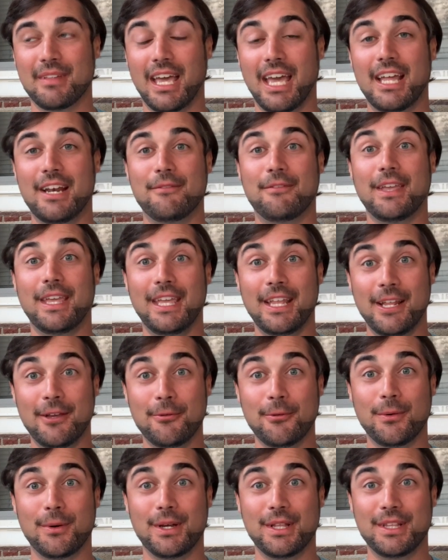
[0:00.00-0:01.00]
And if
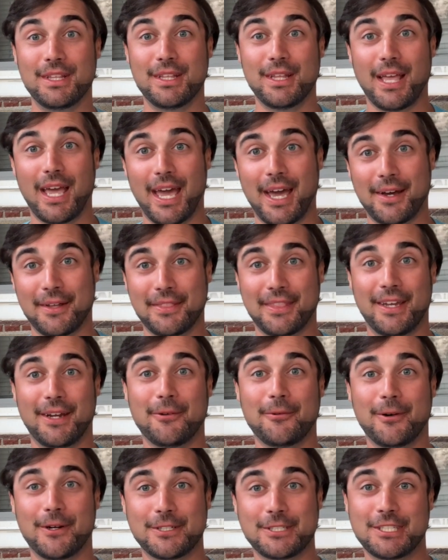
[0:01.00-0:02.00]
anyone out there
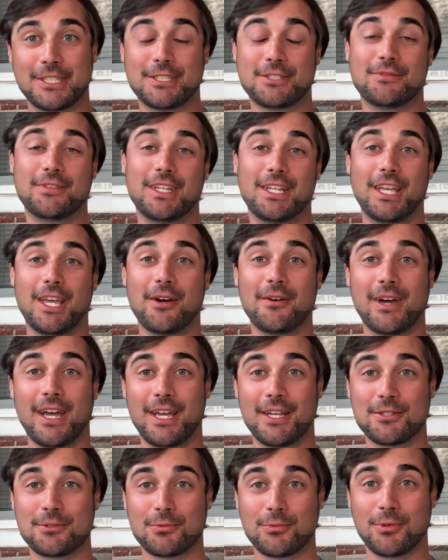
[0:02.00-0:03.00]
watching this video
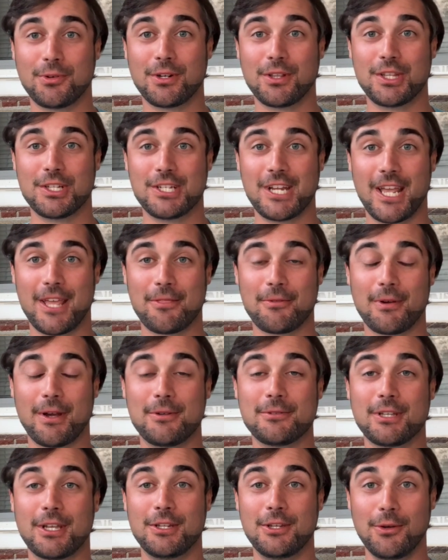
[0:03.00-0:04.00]
has one of the
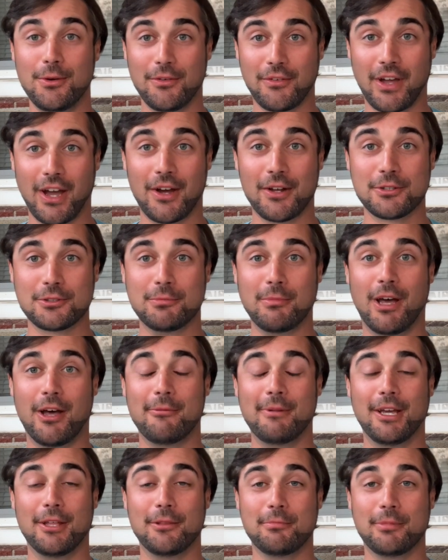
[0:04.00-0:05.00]
Jethros you have caught a
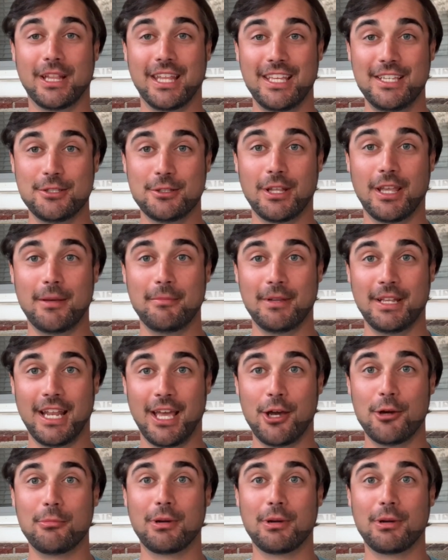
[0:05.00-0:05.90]
smallmouth, please let me know,